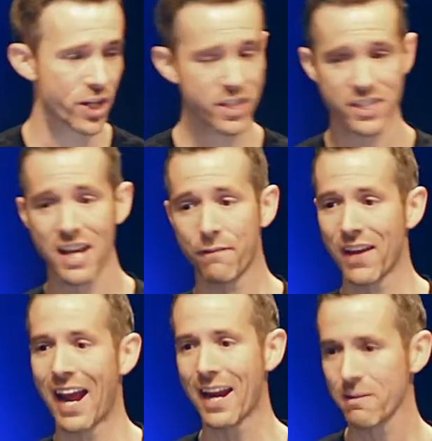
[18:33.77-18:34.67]
Jesus said,
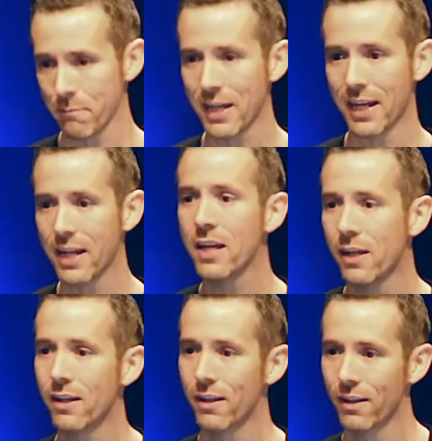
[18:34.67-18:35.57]
if they hate
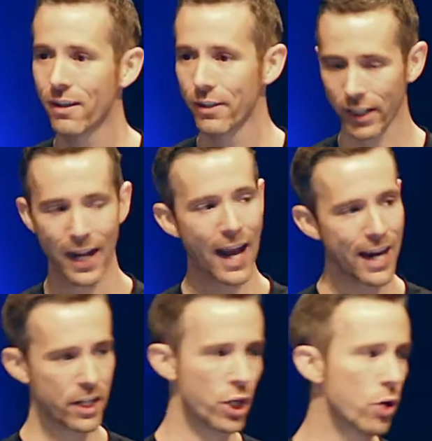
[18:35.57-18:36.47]
me, they're going
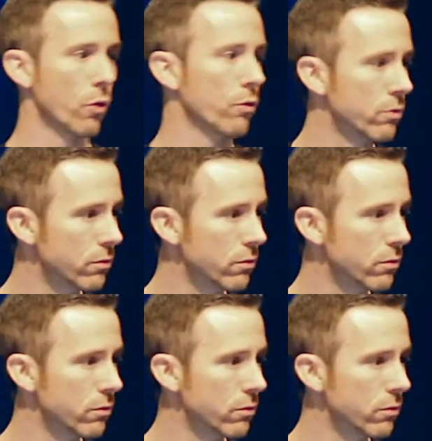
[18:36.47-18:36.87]
to hate you.